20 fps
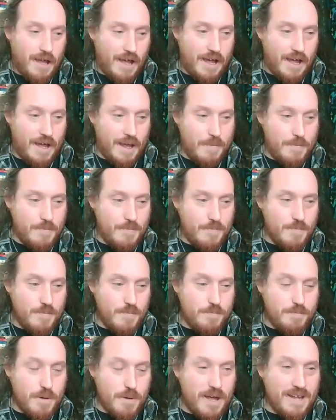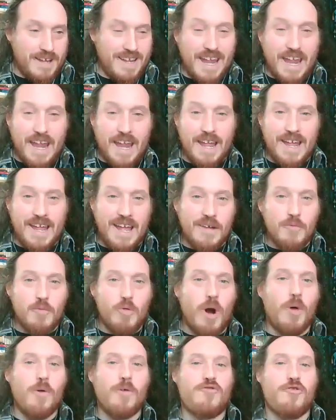Um, but
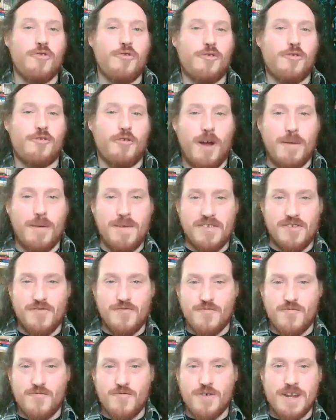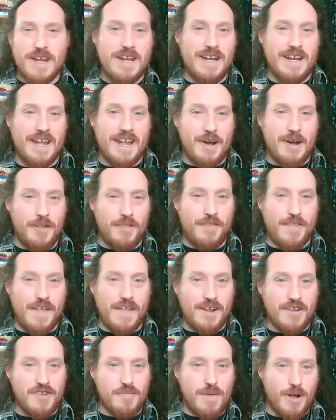while true crime isn't really our
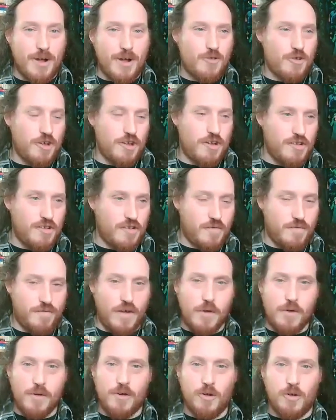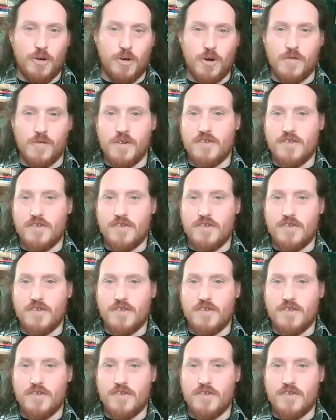thing as much as folklore